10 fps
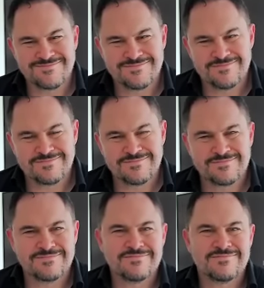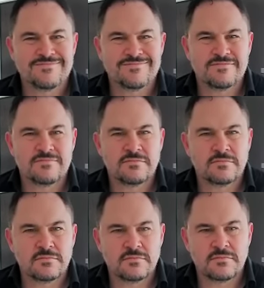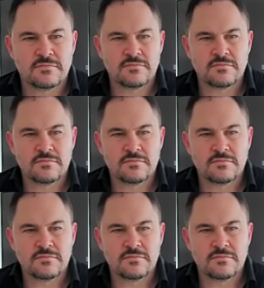(not speaking)